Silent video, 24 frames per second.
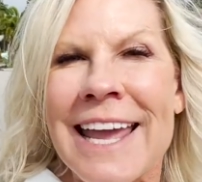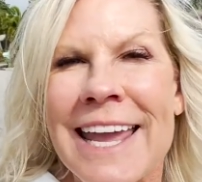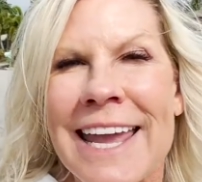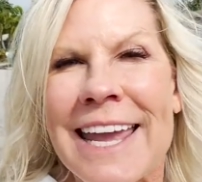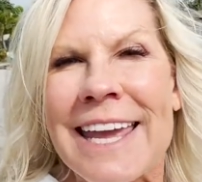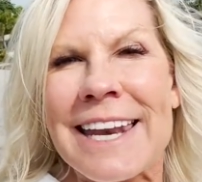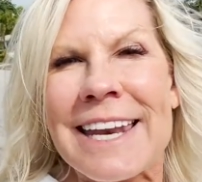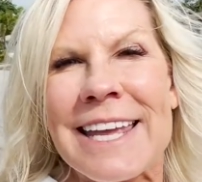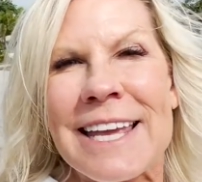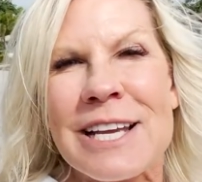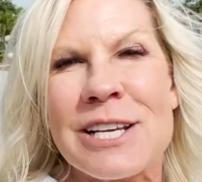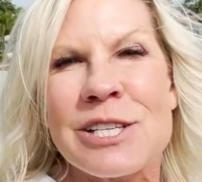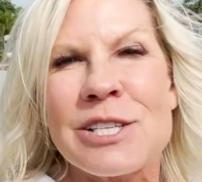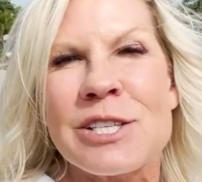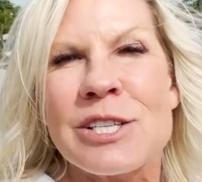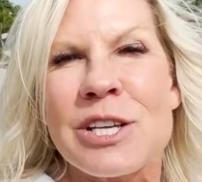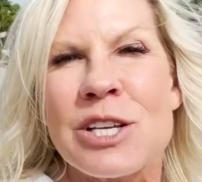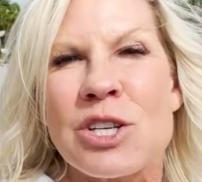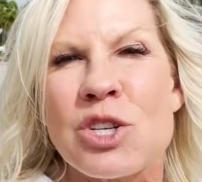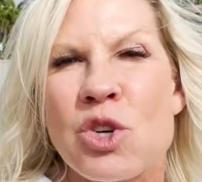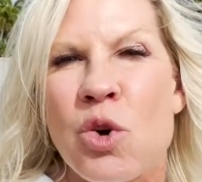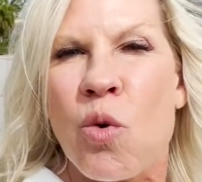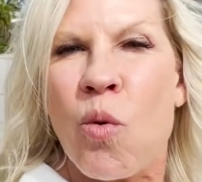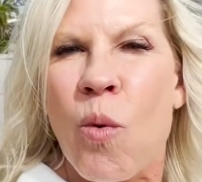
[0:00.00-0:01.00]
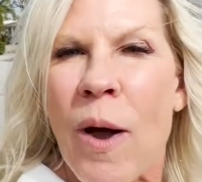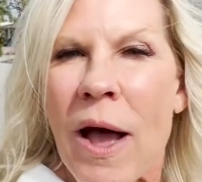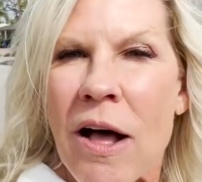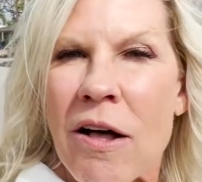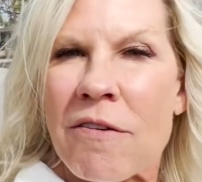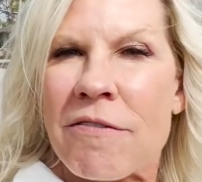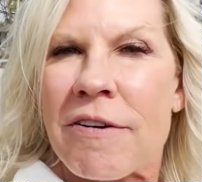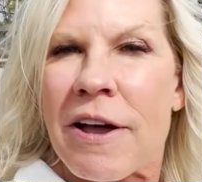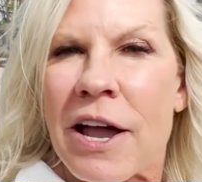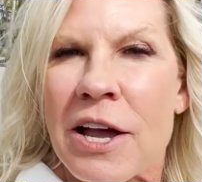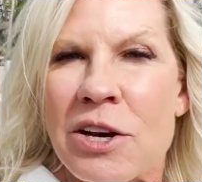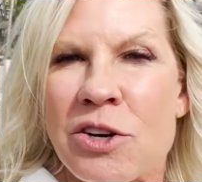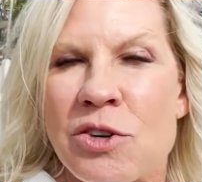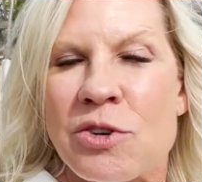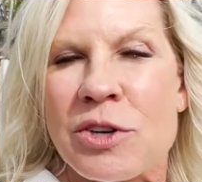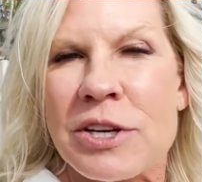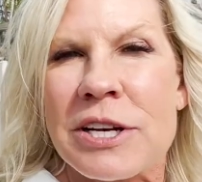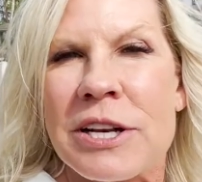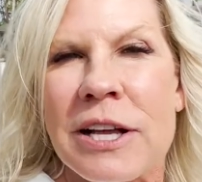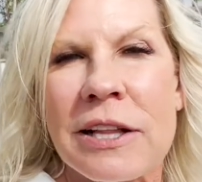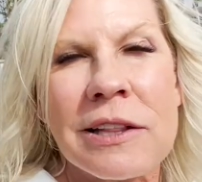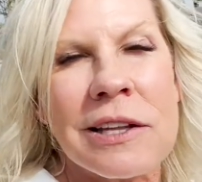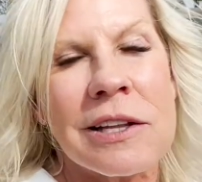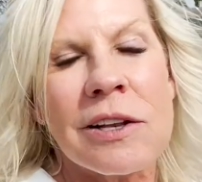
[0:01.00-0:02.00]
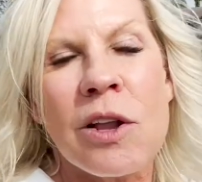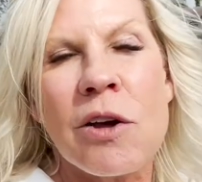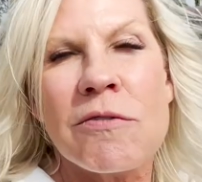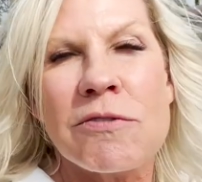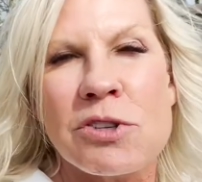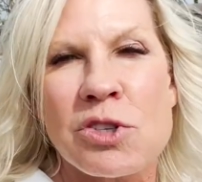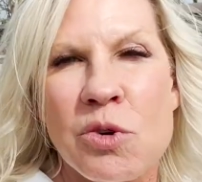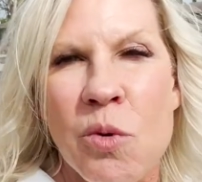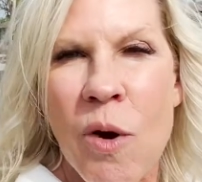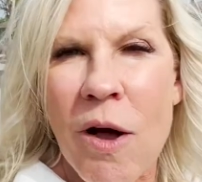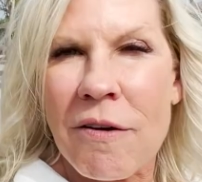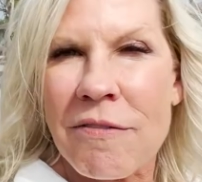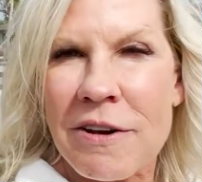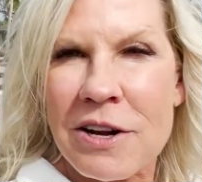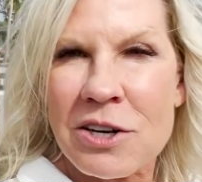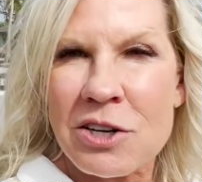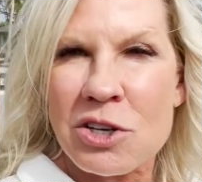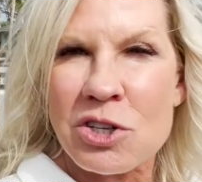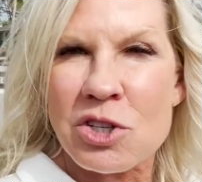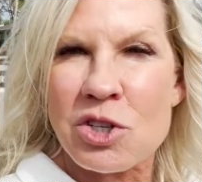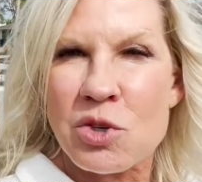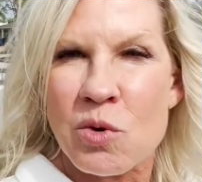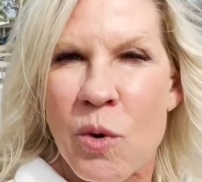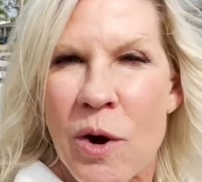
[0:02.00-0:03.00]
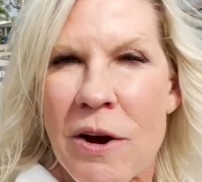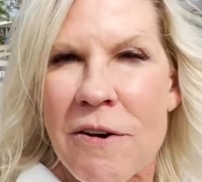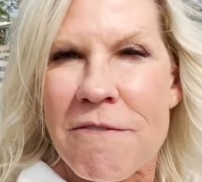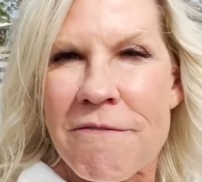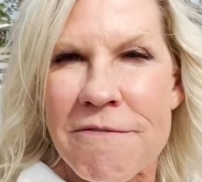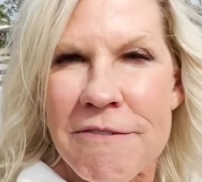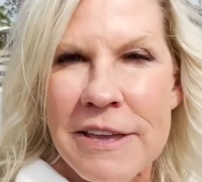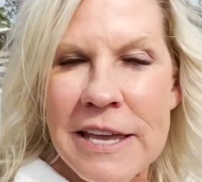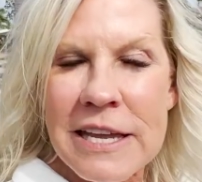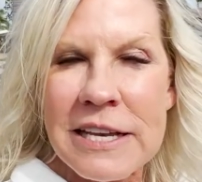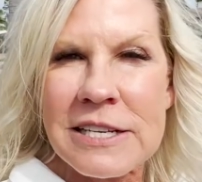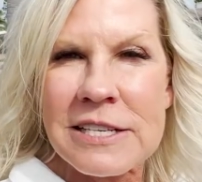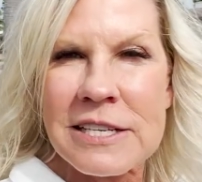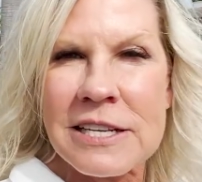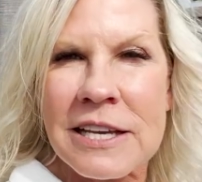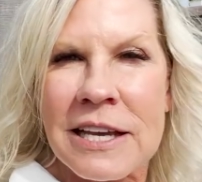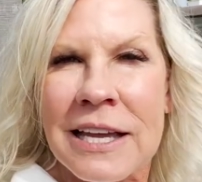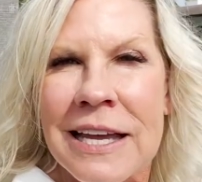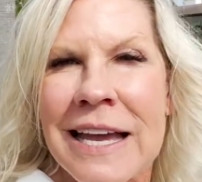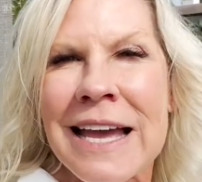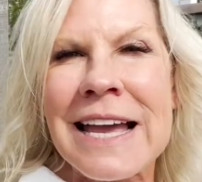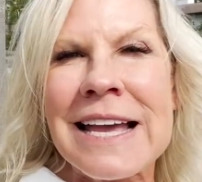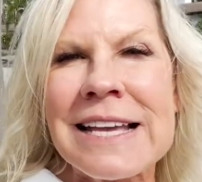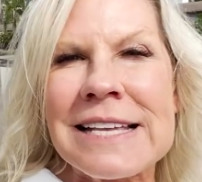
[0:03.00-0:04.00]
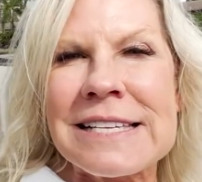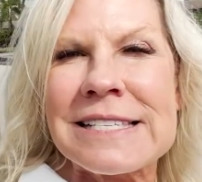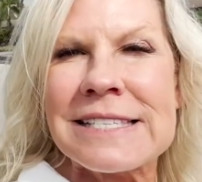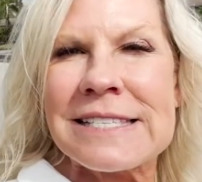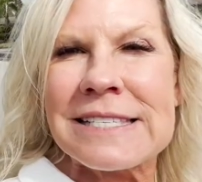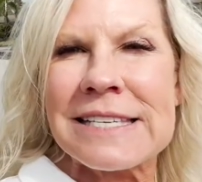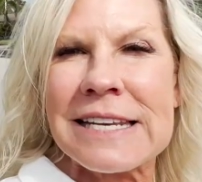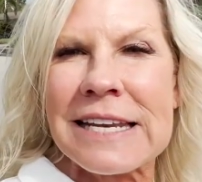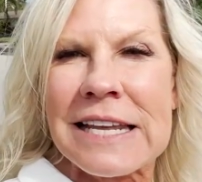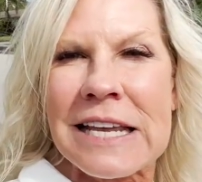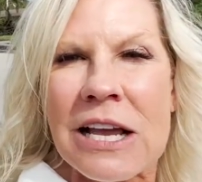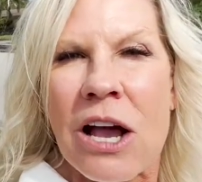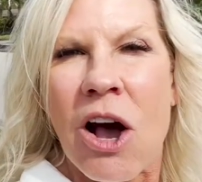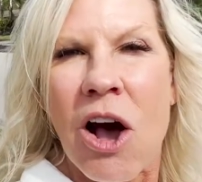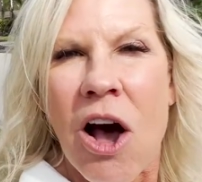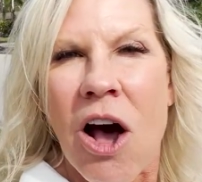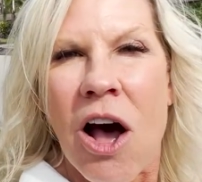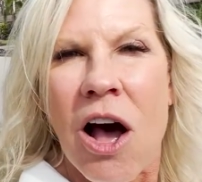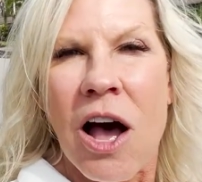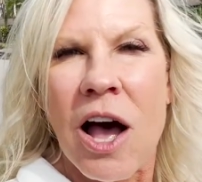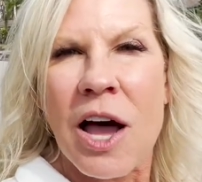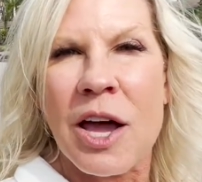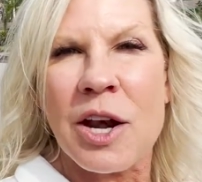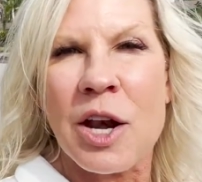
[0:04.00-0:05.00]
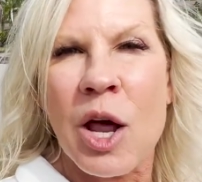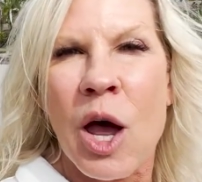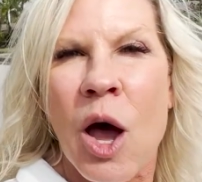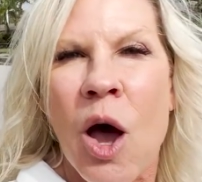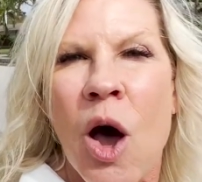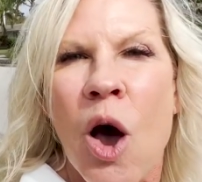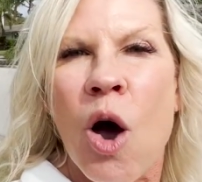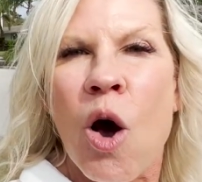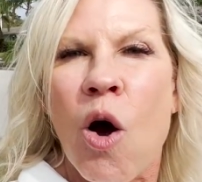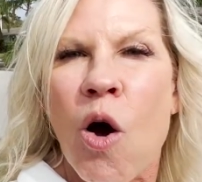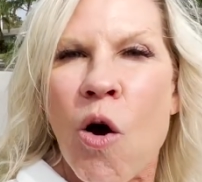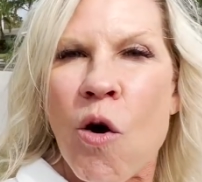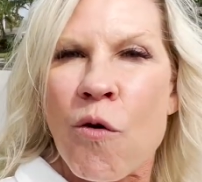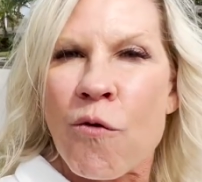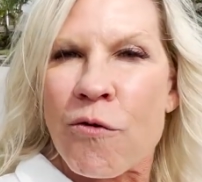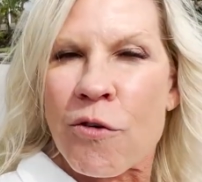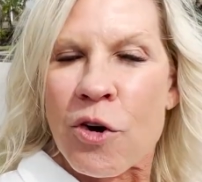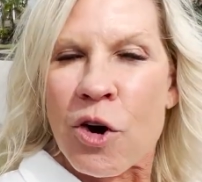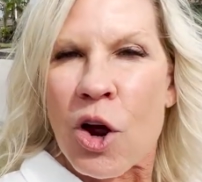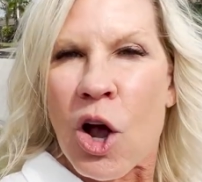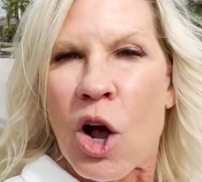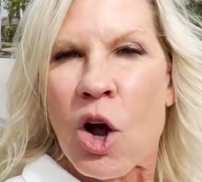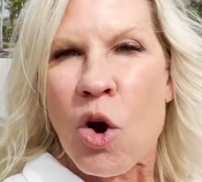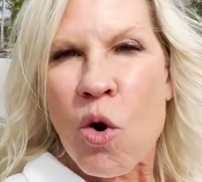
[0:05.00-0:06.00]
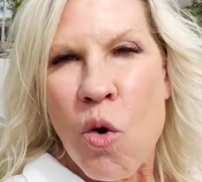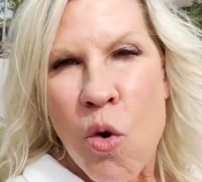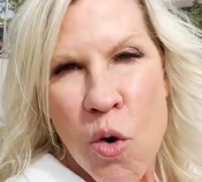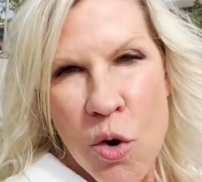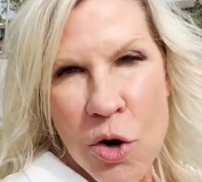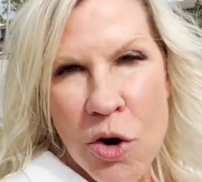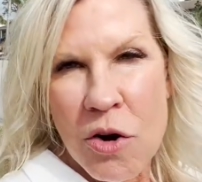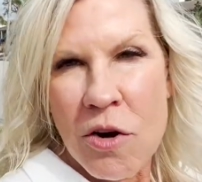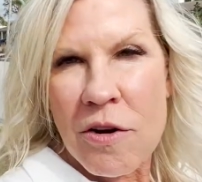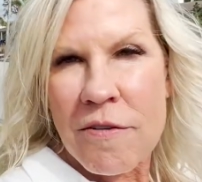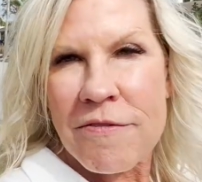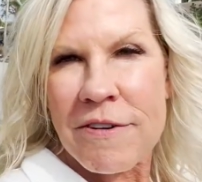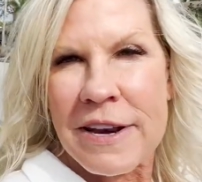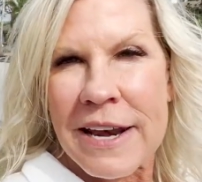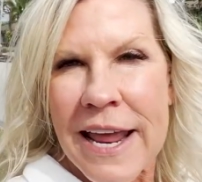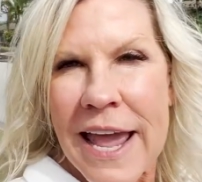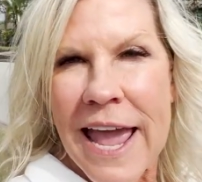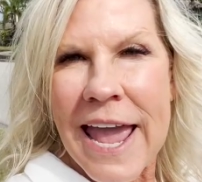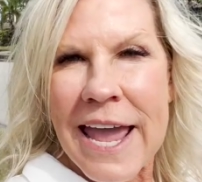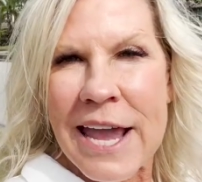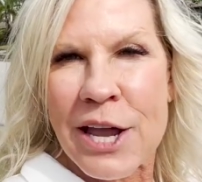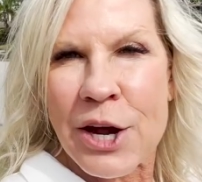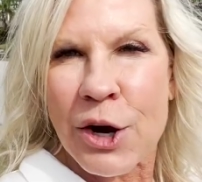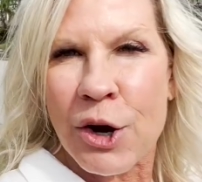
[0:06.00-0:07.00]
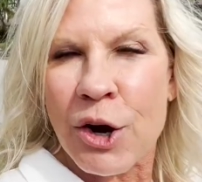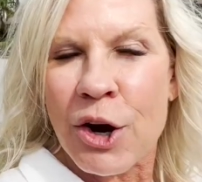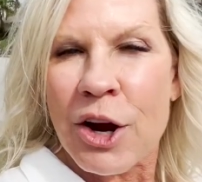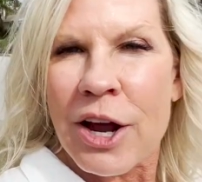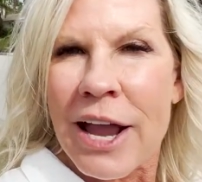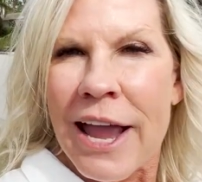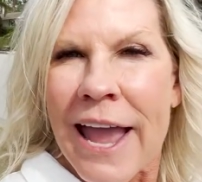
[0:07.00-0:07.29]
It is a little over 1,200 square feet, sitting on over 1/4 of an acre,